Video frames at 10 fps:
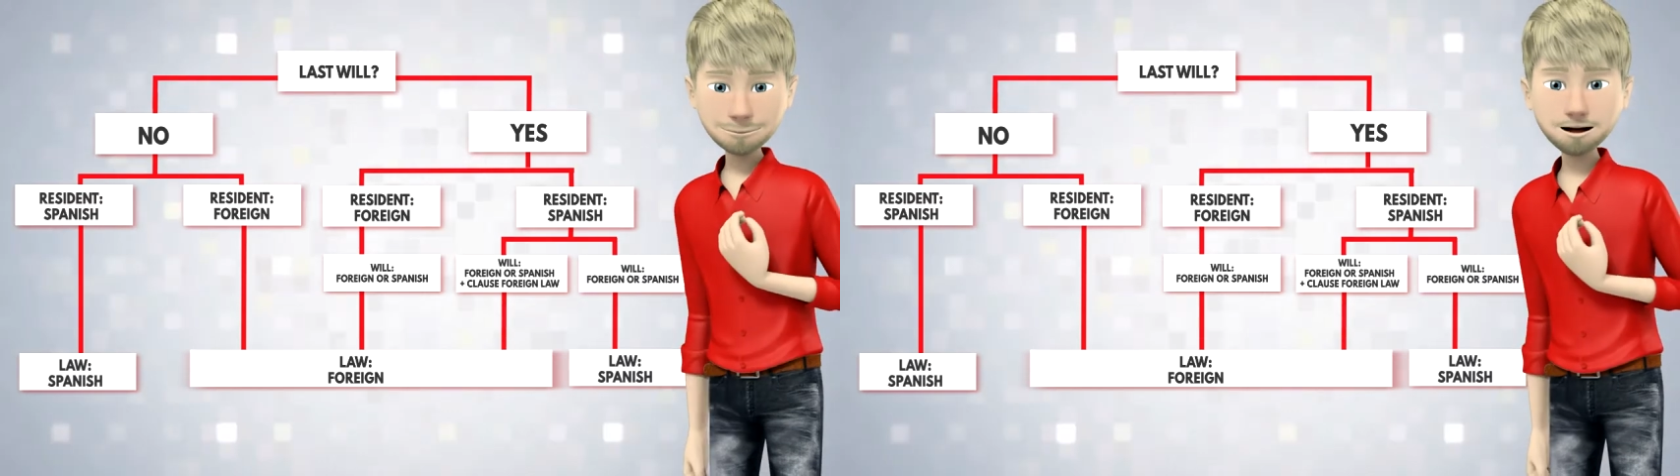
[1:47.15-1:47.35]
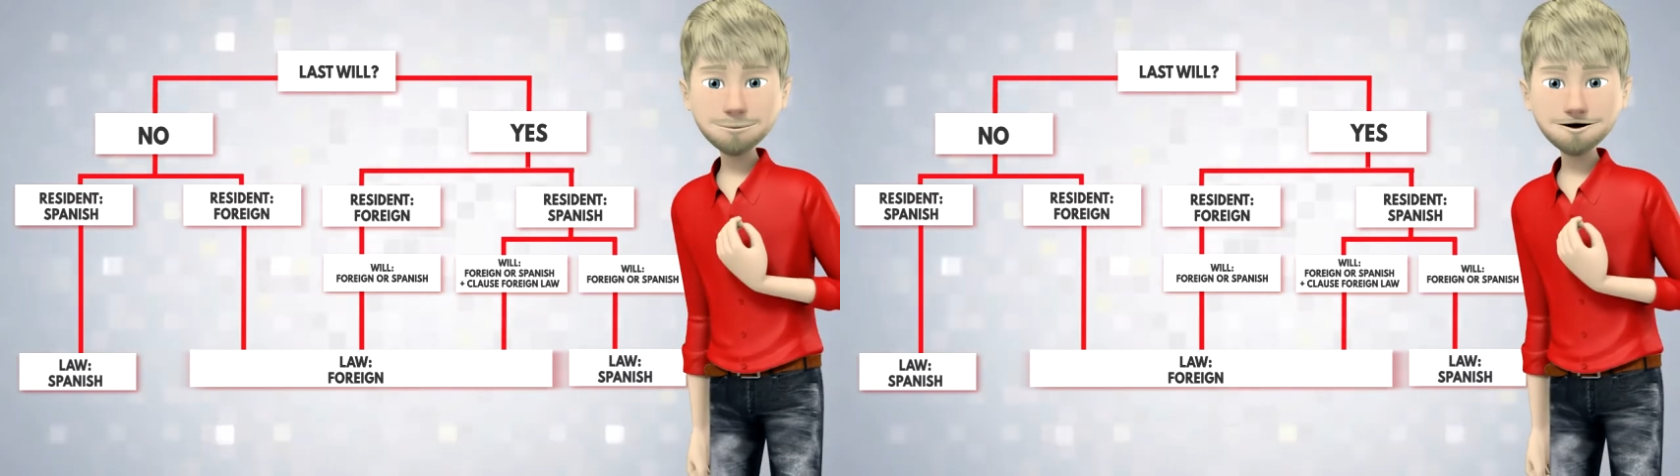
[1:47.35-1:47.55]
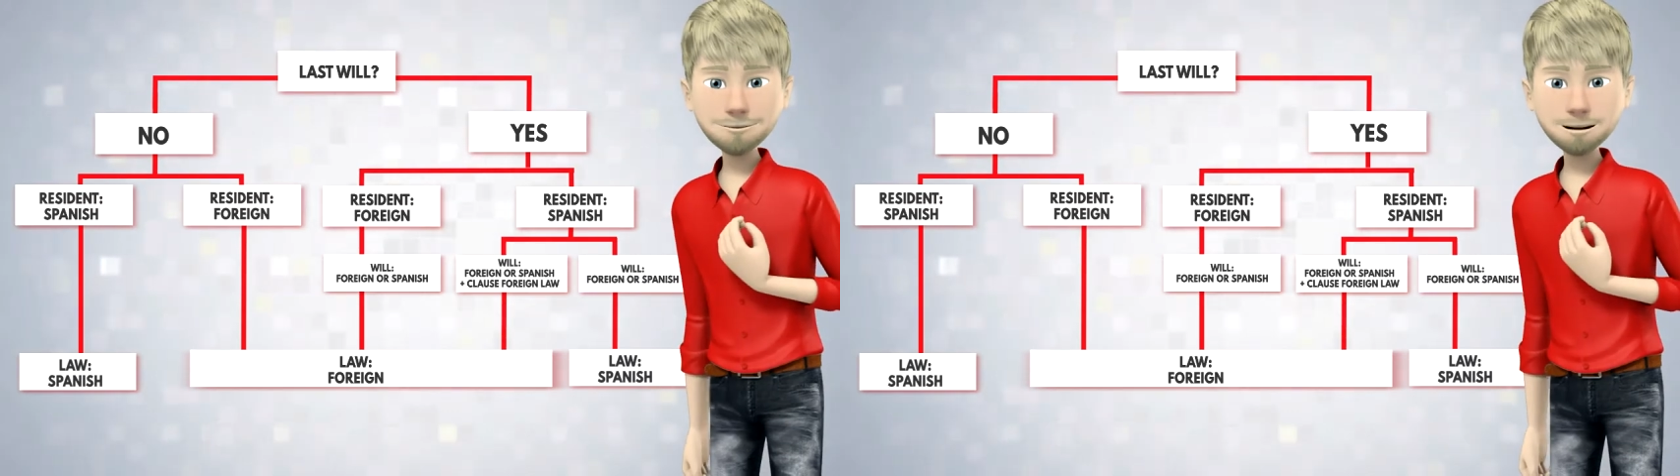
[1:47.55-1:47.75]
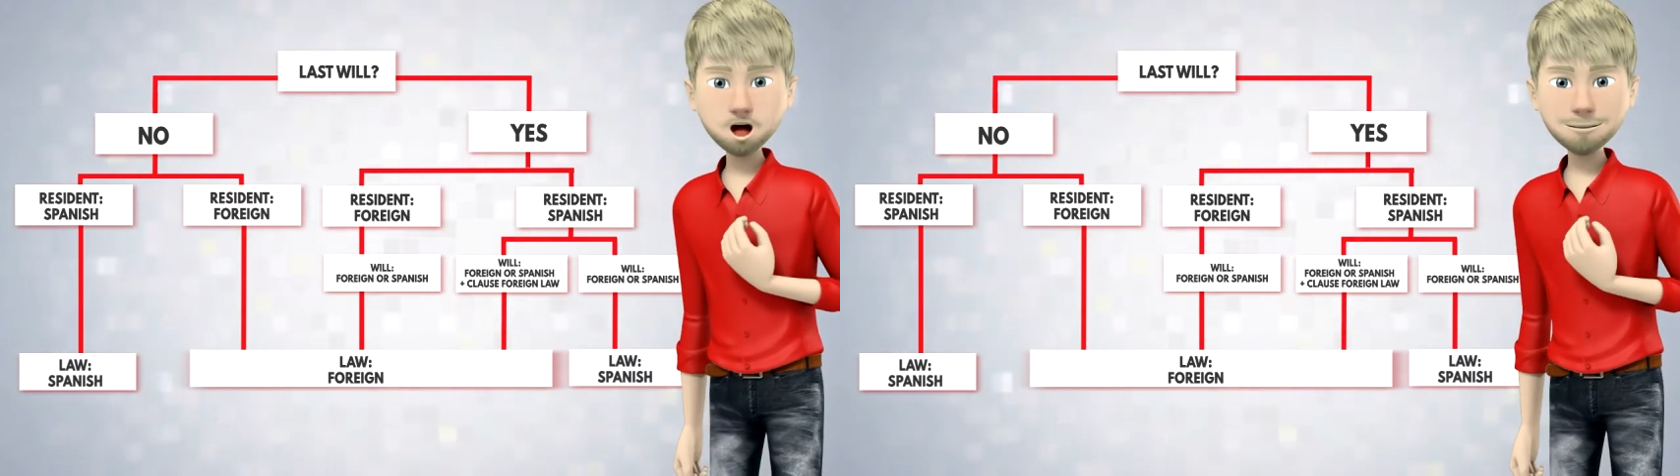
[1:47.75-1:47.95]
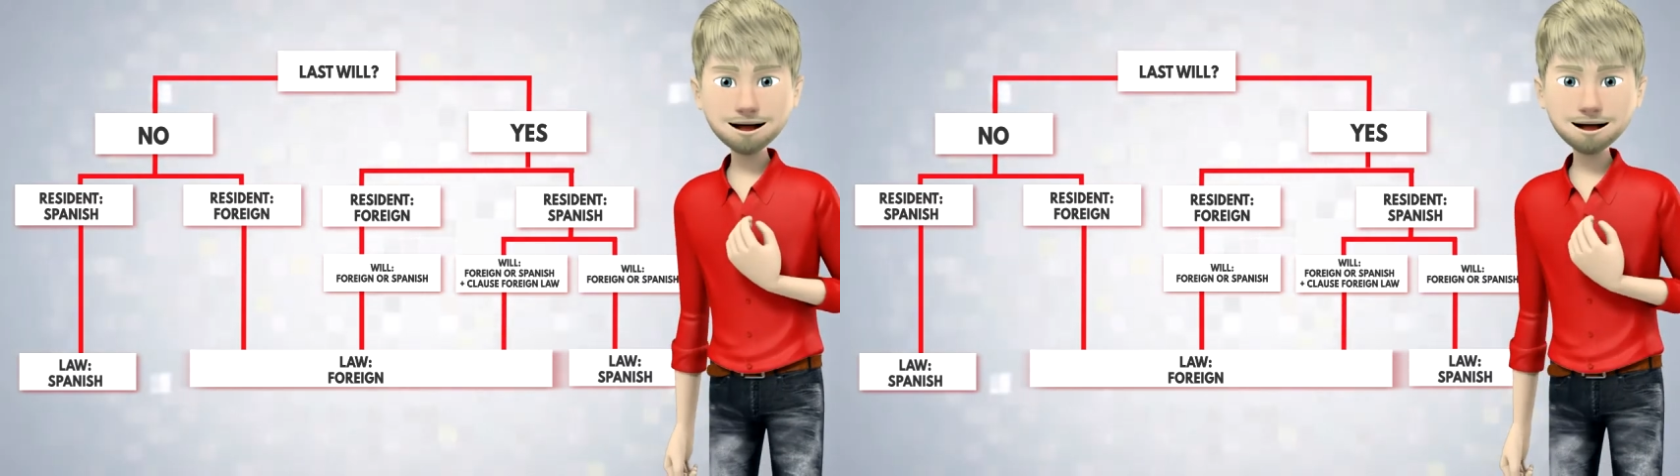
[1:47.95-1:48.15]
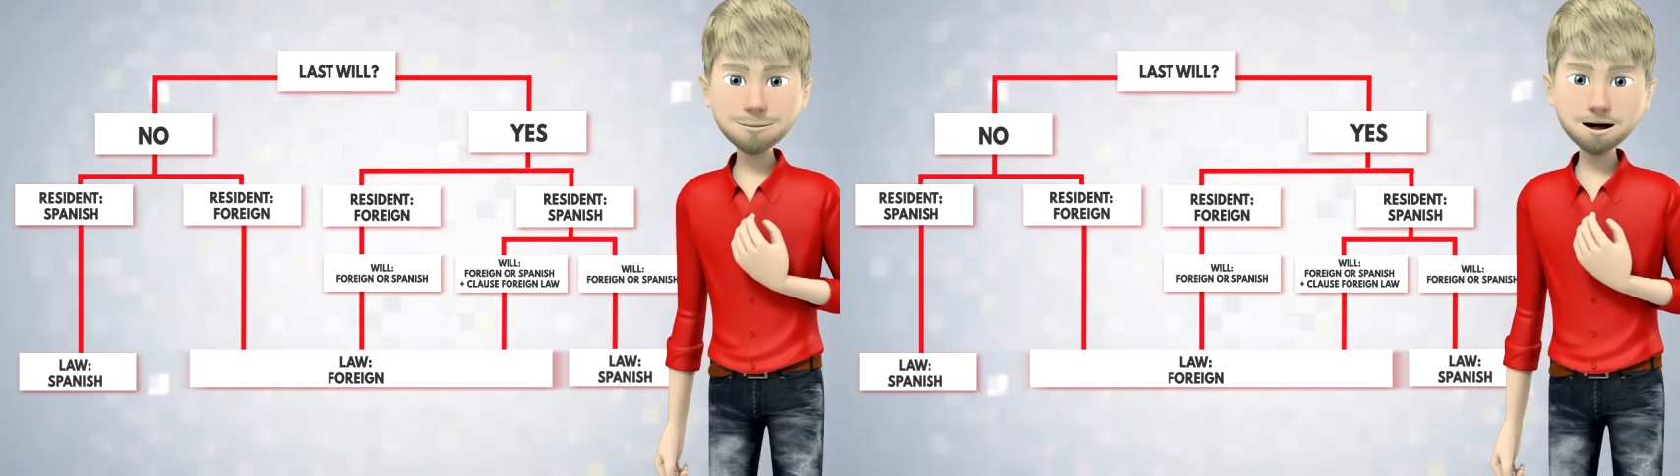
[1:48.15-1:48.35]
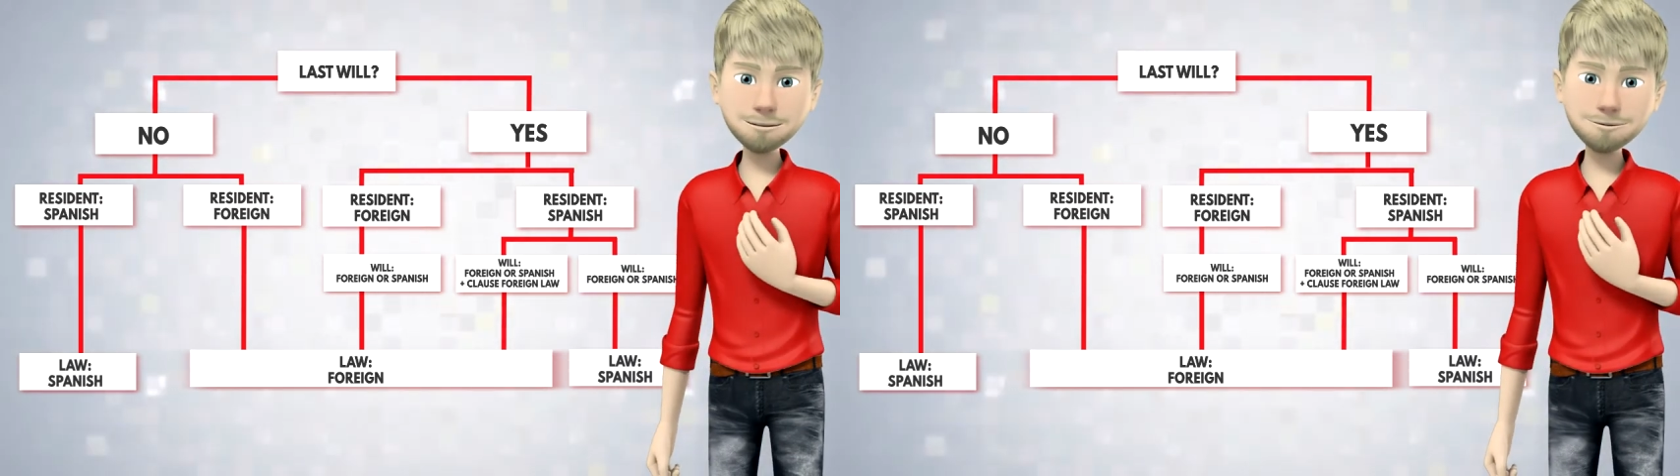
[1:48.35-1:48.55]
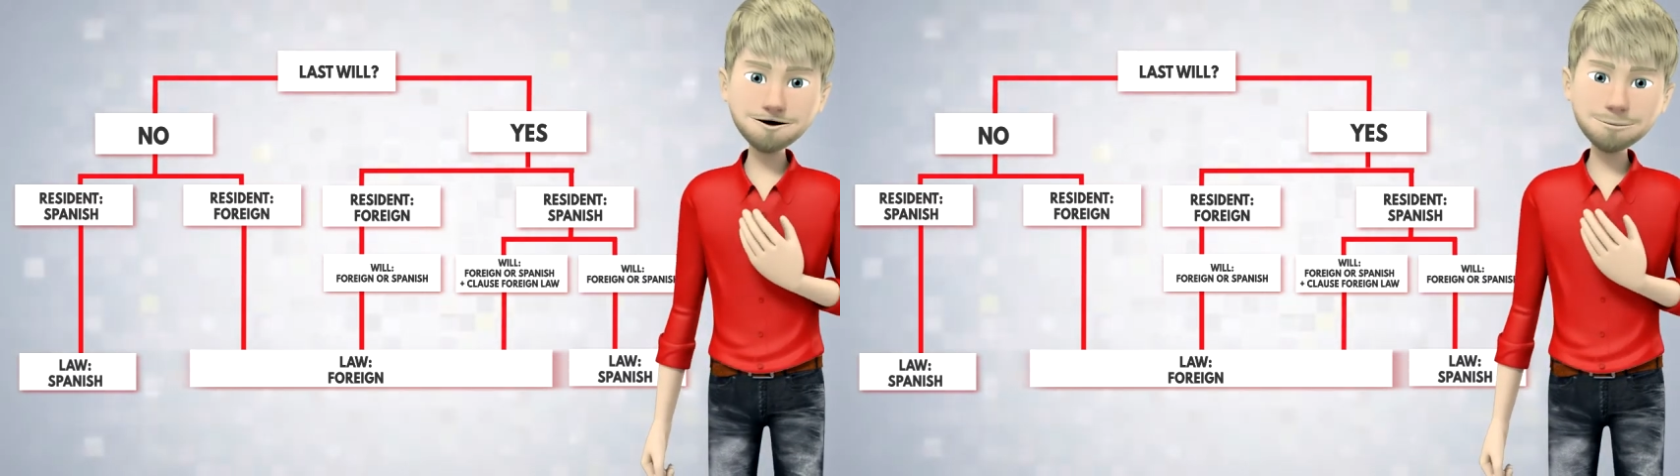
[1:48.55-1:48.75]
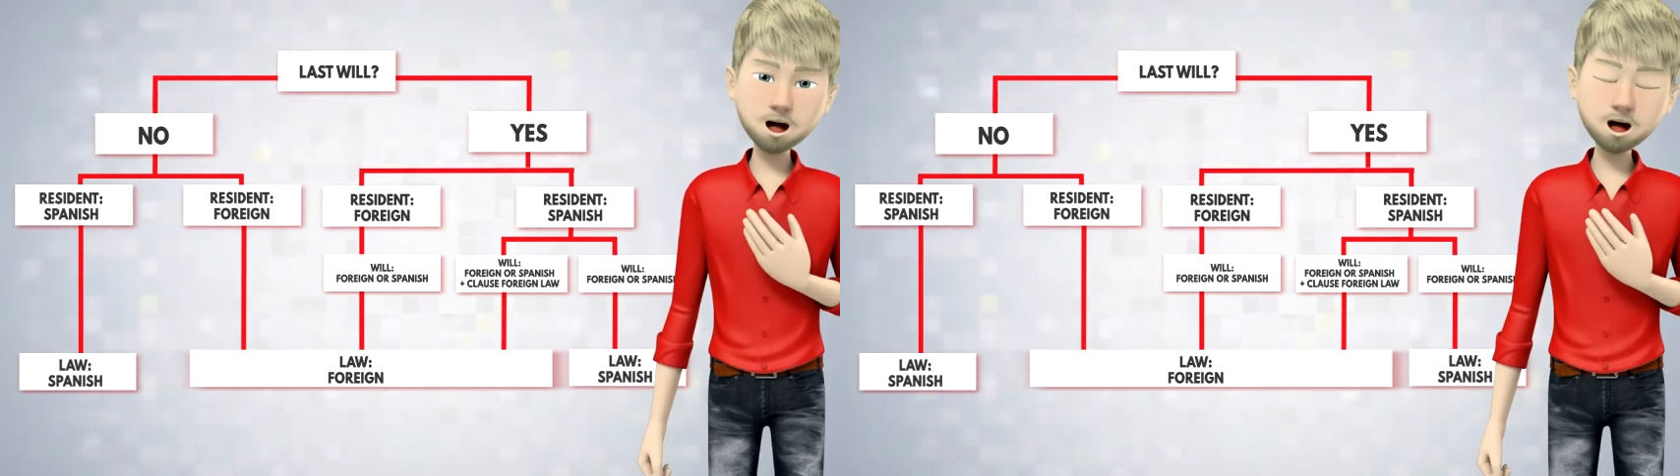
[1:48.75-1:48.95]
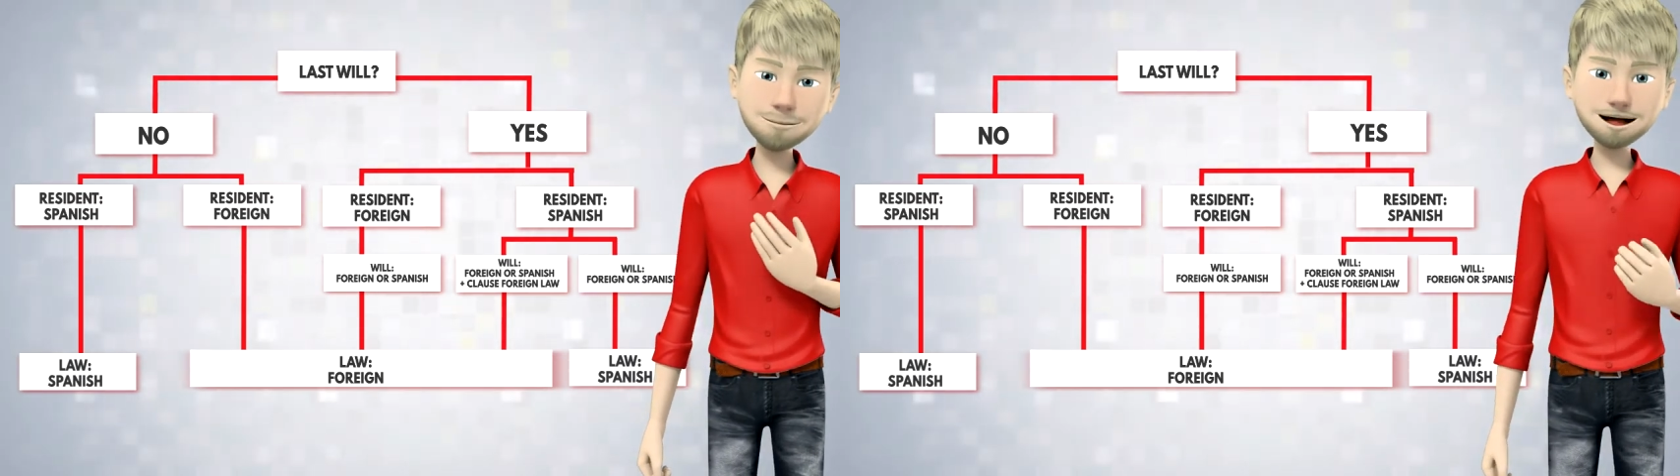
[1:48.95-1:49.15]
you always need to sign a
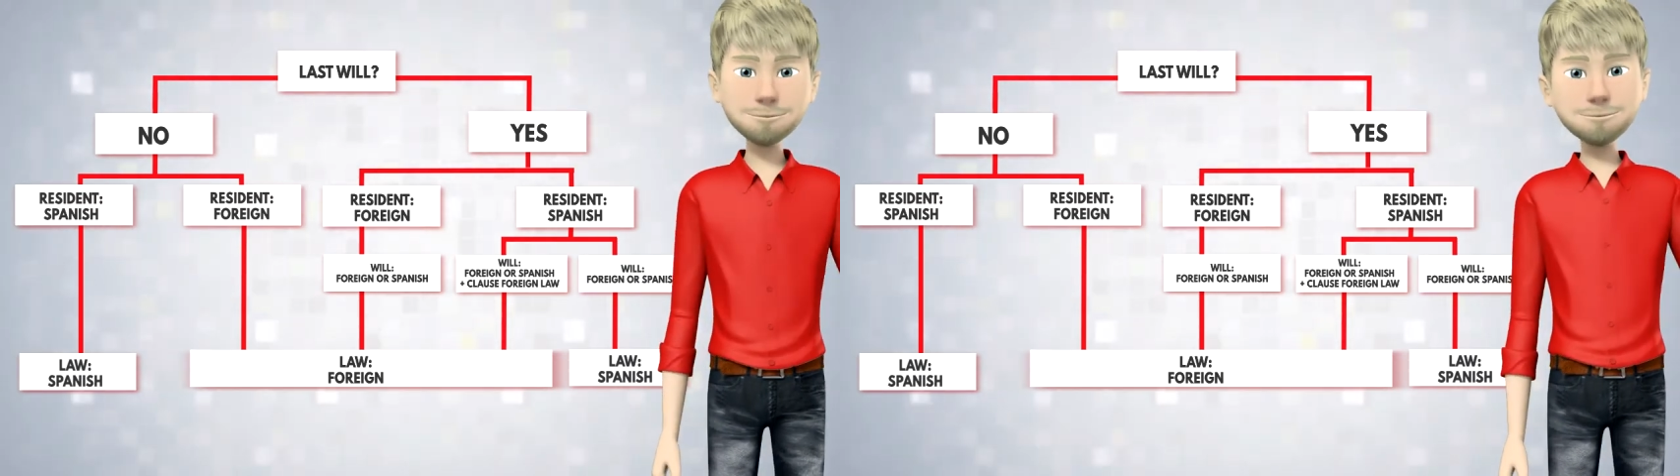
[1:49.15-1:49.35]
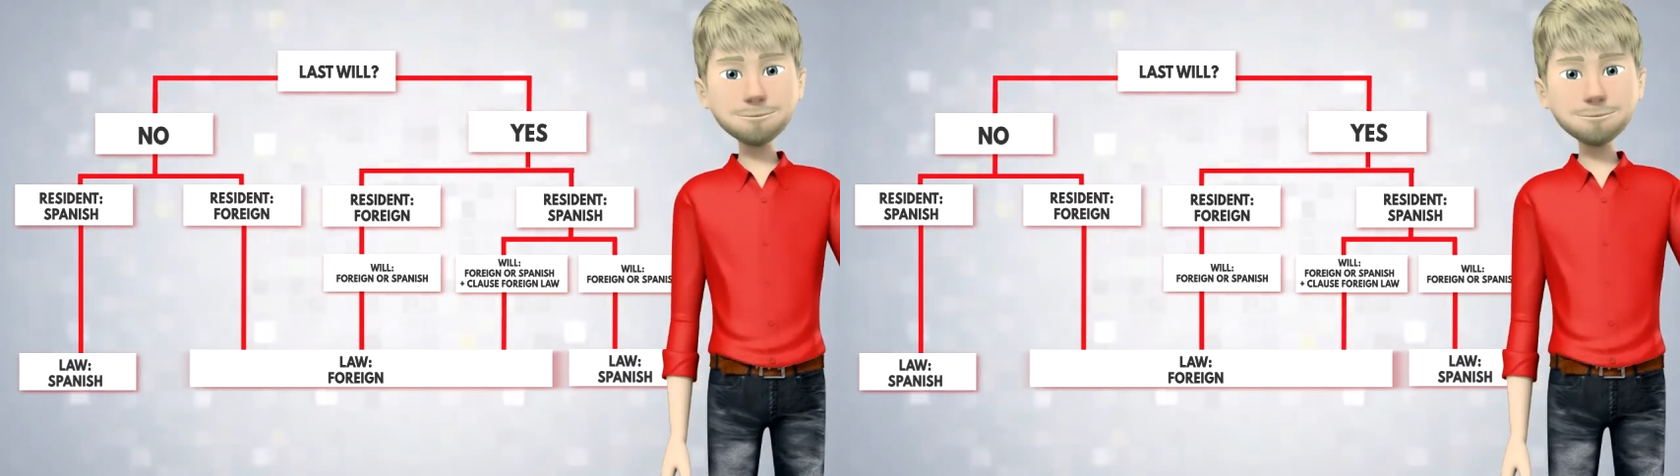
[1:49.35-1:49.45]
last will,